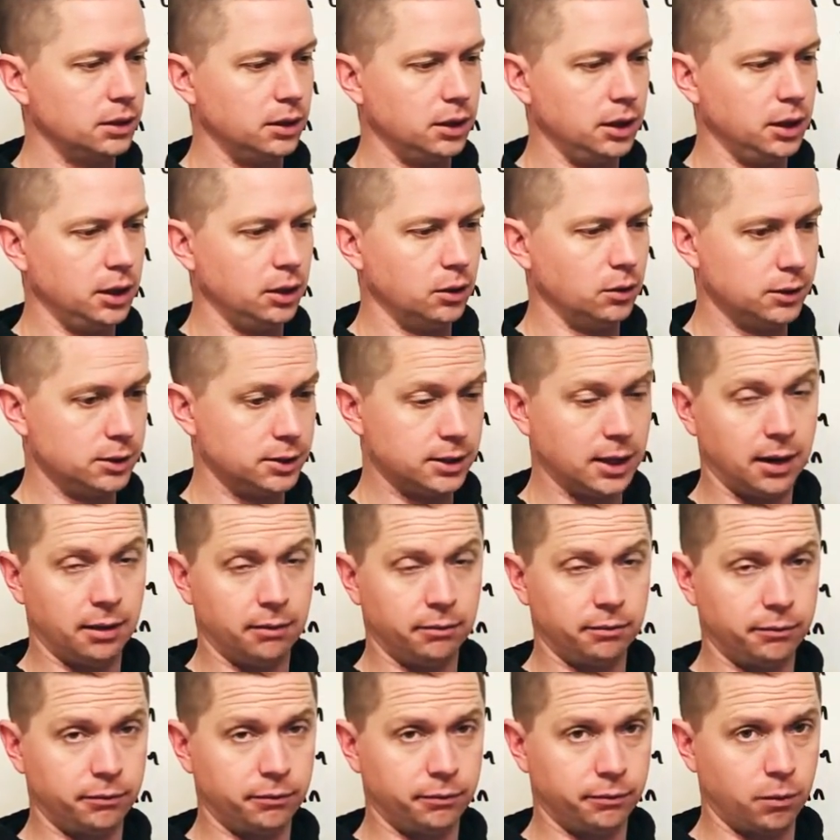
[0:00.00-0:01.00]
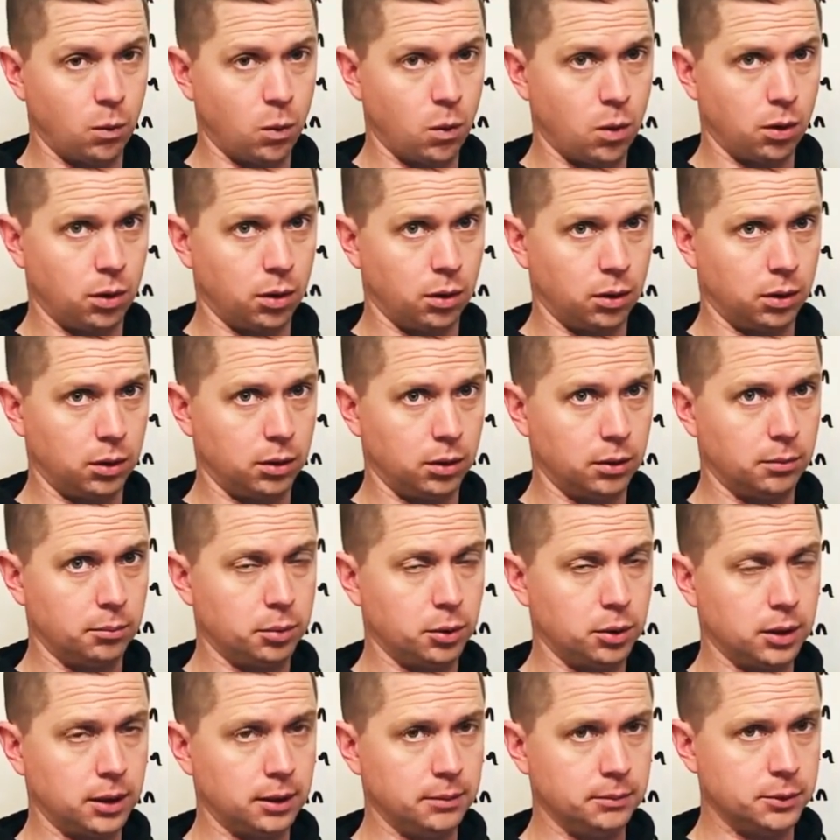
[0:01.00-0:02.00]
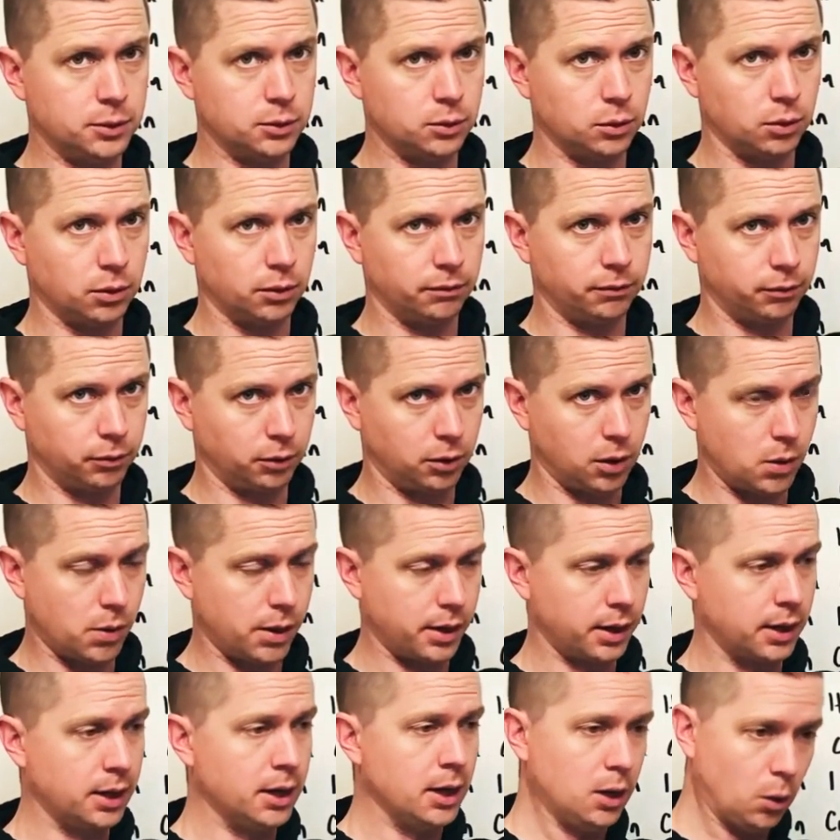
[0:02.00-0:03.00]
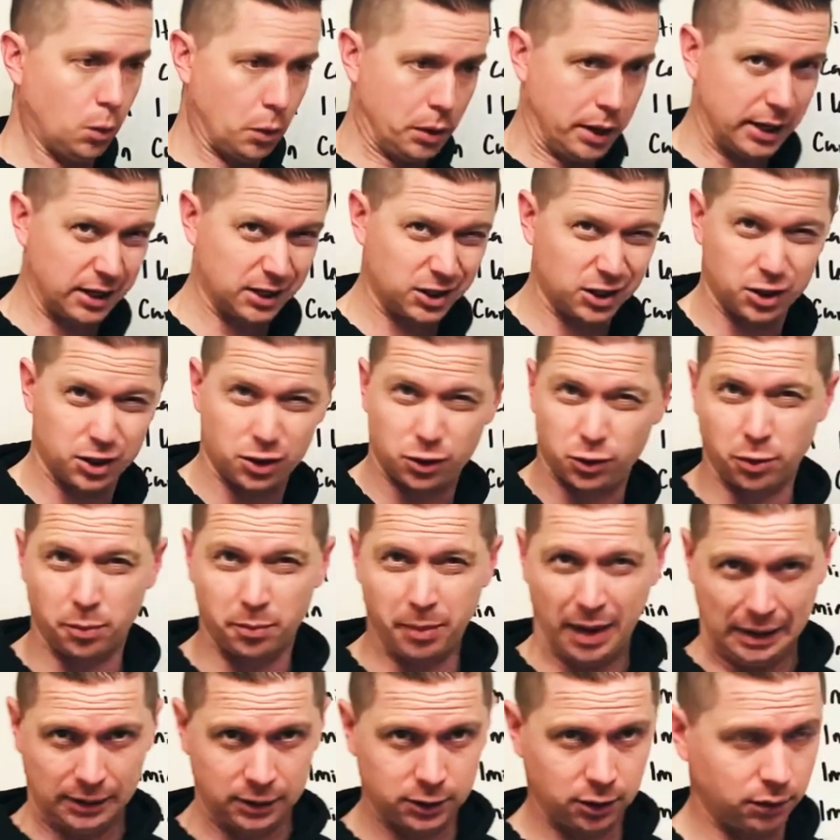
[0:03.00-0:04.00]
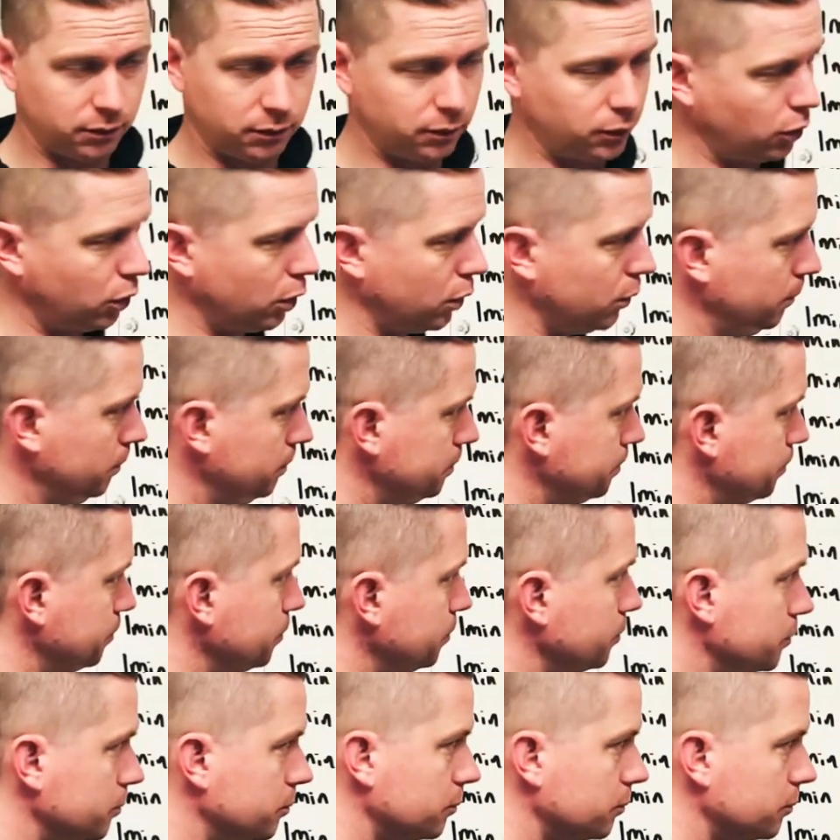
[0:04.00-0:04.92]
you know, a setup for pull-ups or for rowing, we can just do a bent over row,